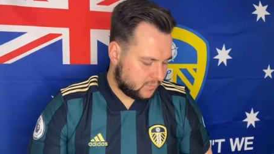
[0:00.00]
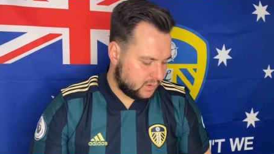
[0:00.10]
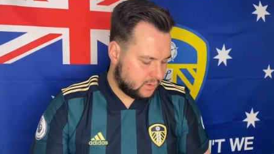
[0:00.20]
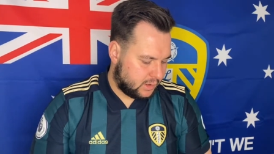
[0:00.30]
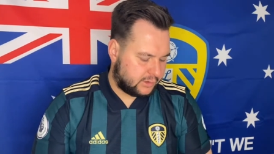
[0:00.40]

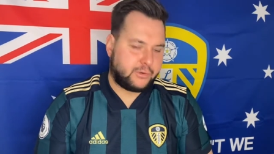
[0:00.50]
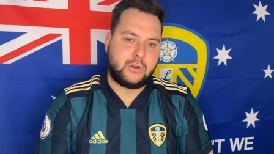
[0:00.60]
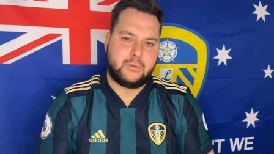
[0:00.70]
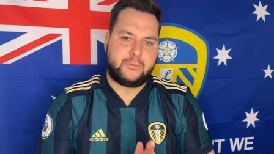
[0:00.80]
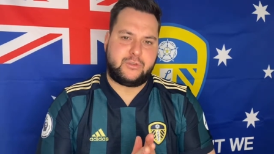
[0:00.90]

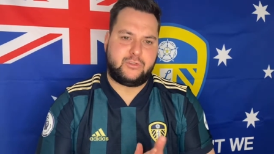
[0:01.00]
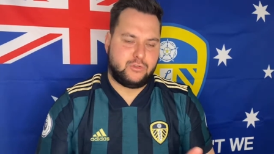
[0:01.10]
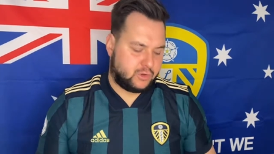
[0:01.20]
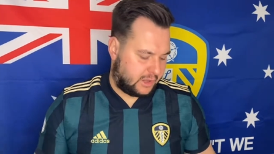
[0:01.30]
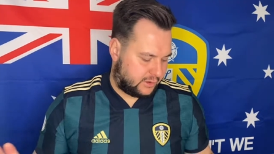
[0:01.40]
Tottenham versus
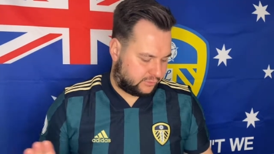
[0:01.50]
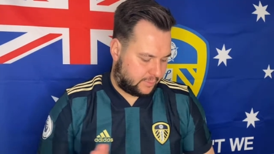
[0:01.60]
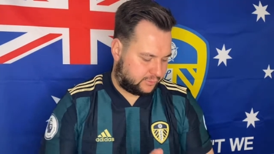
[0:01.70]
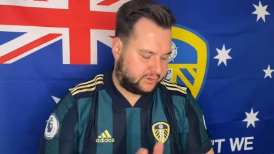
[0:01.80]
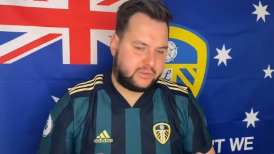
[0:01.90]
Newcastle, I
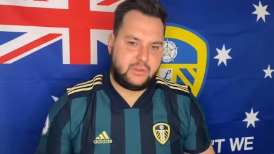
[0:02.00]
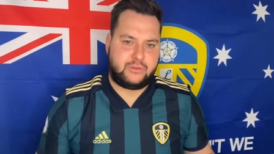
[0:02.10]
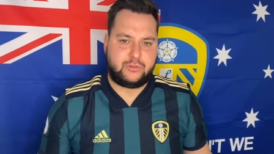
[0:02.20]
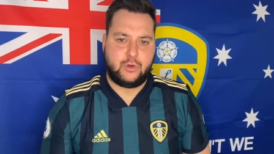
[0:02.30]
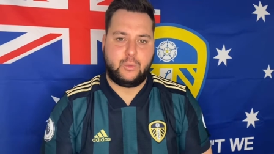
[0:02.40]
predicted
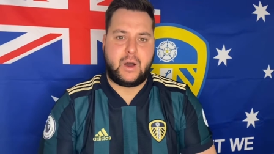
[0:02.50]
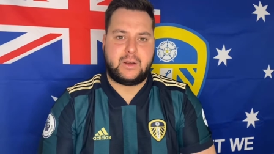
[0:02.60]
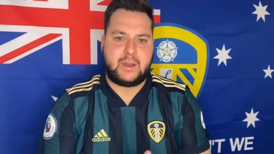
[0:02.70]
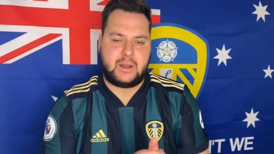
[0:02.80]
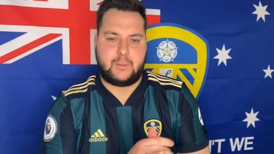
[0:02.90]
this
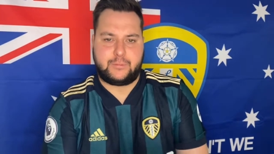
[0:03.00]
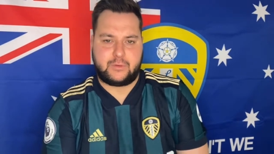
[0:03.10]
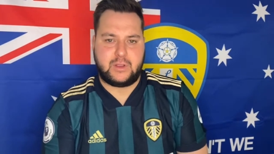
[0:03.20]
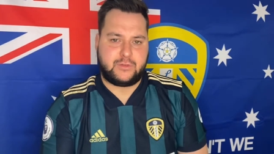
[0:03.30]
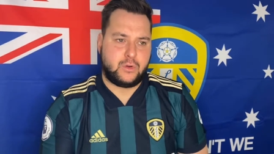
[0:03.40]
2-1, end up
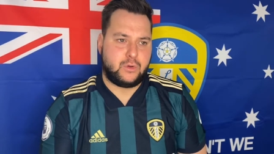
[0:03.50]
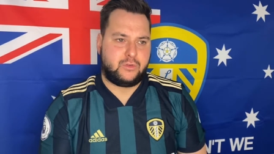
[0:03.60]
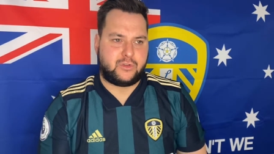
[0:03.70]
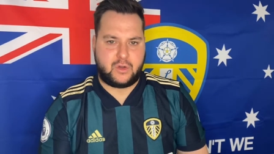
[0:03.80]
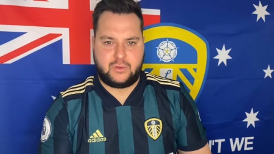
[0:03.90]
3-2.
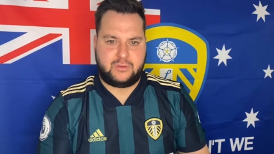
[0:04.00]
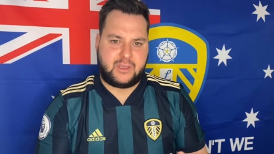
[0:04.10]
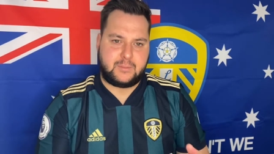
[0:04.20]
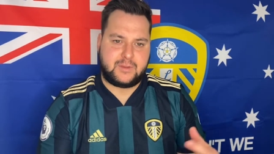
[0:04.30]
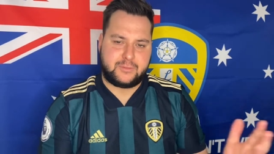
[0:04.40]
So
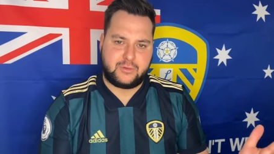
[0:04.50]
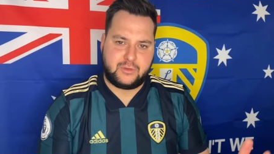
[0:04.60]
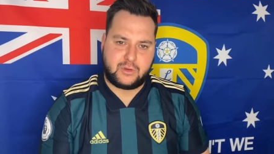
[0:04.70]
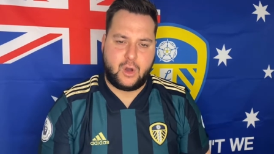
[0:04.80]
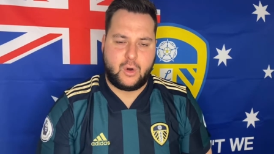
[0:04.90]
same difference
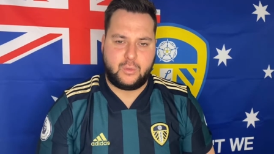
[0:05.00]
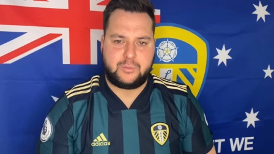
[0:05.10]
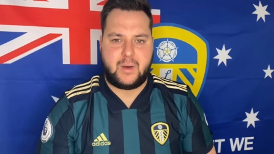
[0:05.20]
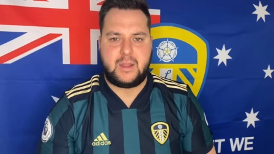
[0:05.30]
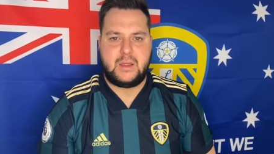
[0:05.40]
in goals,
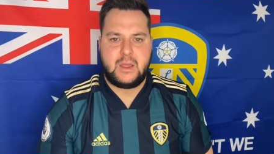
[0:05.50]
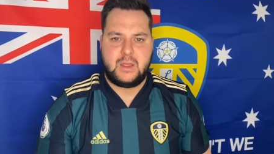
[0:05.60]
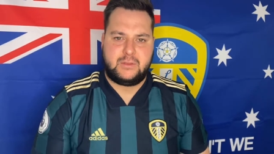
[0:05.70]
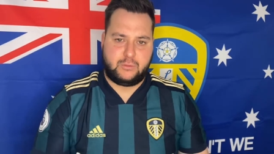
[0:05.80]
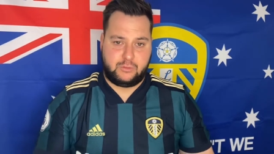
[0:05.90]
but
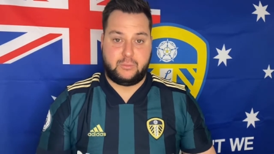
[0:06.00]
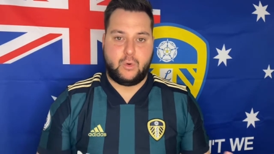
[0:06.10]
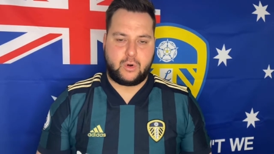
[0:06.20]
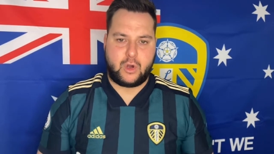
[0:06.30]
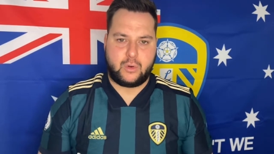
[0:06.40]
there's
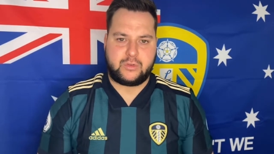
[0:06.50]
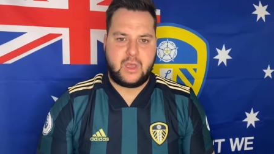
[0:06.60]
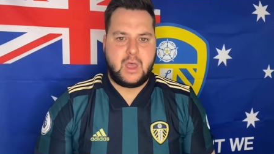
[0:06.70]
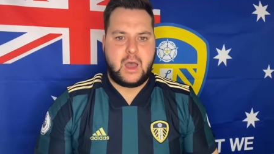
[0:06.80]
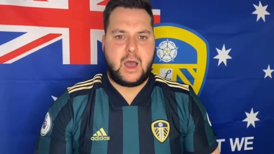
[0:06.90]
more goals.
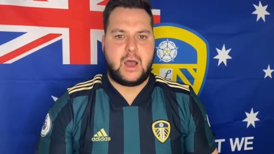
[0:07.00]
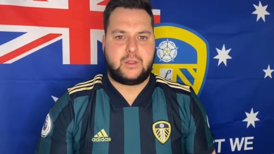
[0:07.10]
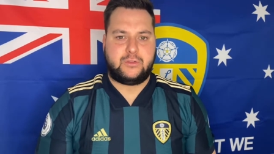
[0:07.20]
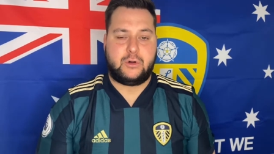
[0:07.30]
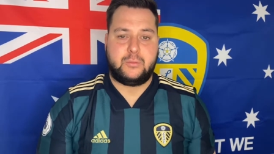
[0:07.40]

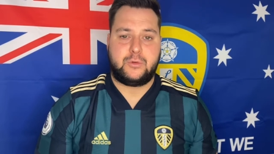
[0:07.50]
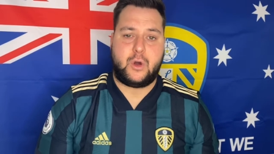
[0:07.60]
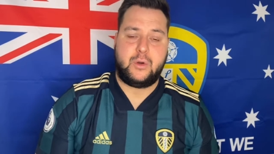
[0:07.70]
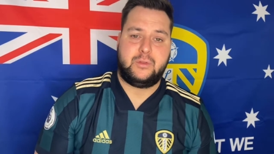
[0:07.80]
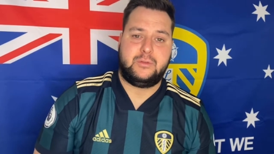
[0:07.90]

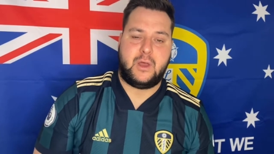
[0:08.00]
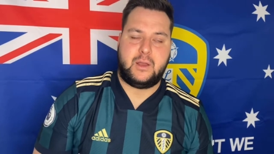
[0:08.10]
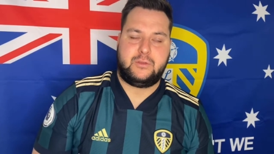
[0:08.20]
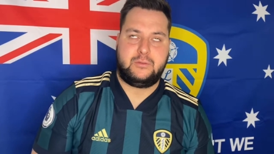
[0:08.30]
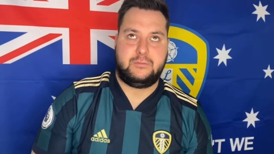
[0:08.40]

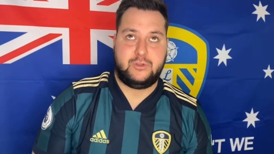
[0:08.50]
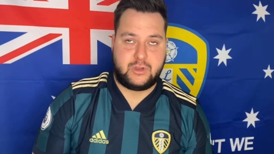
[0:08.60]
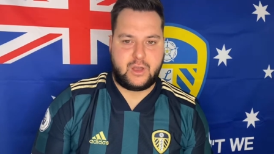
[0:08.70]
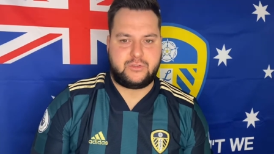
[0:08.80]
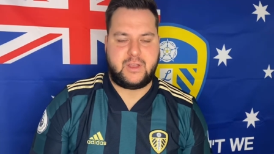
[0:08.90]

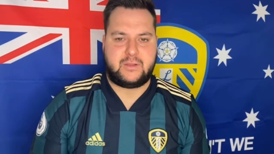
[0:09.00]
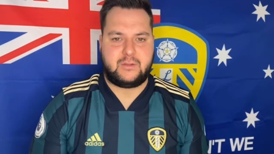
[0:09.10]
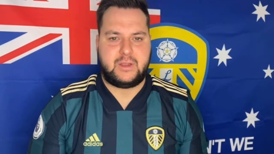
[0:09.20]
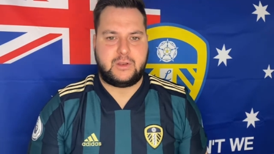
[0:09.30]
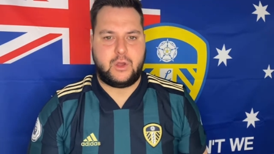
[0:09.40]
Newcastle taking the
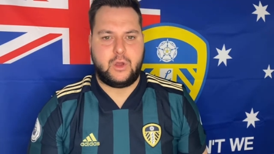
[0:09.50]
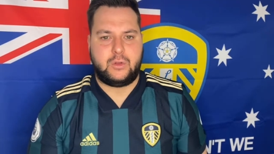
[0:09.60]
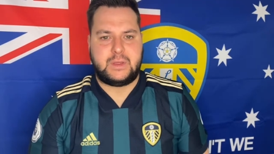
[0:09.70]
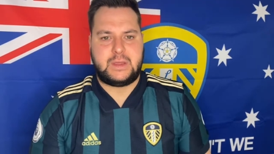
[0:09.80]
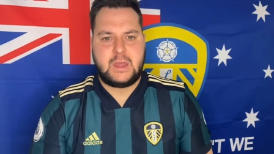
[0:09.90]
lead
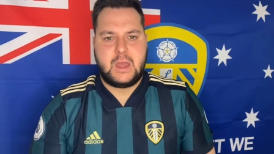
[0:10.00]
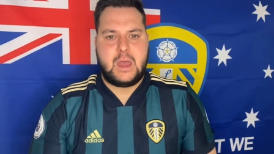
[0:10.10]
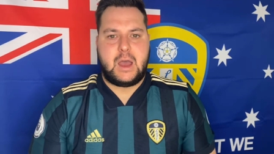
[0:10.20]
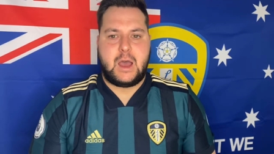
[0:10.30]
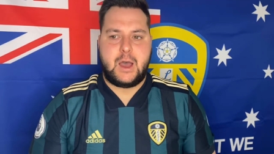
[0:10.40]
early.
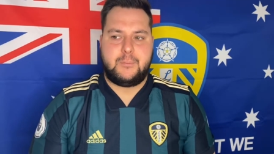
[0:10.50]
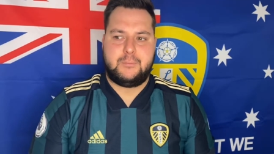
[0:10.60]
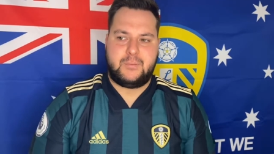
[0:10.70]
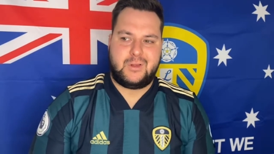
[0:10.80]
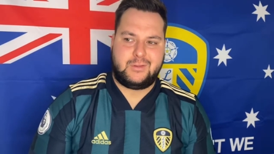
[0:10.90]

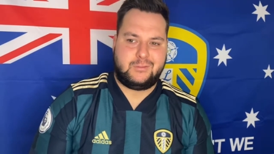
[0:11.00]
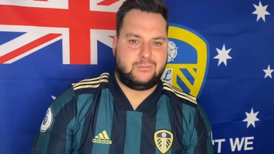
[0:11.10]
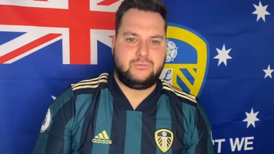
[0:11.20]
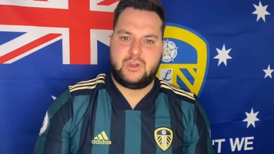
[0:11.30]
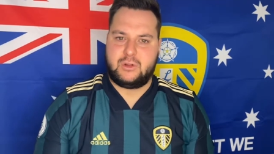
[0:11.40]

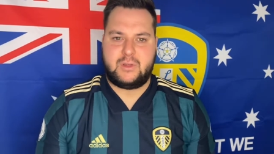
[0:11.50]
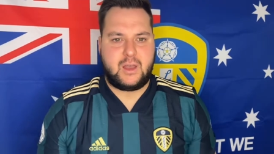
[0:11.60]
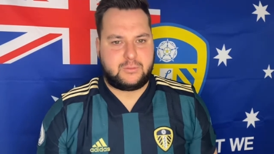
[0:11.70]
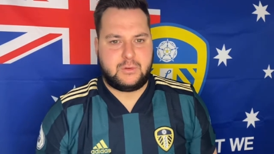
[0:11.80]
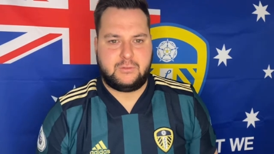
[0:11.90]

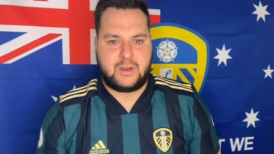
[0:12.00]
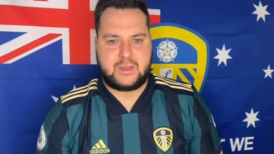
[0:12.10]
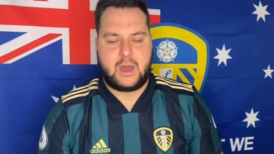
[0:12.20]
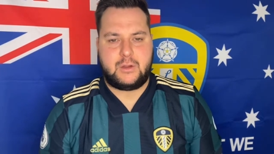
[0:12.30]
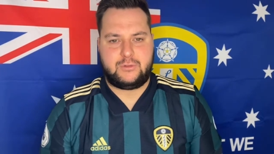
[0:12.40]
Last minute red
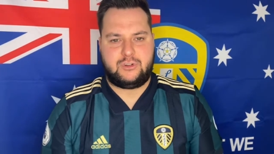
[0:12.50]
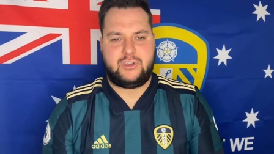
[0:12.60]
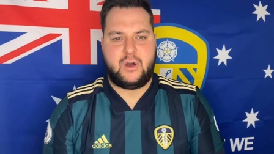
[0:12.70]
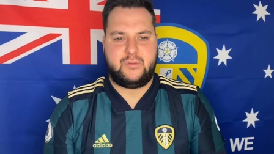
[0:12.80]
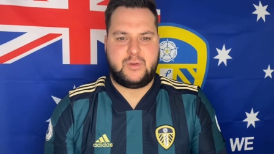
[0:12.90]
card for
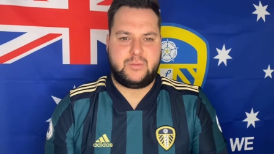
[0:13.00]
Shelvey.